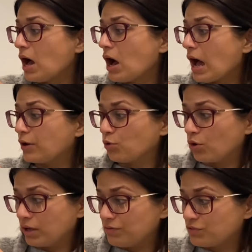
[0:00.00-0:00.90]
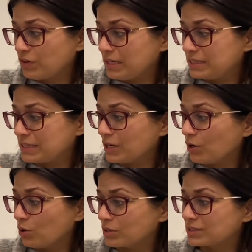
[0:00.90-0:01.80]
and olives for eating
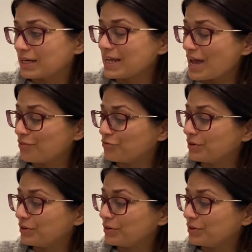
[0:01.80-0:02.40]
alongside every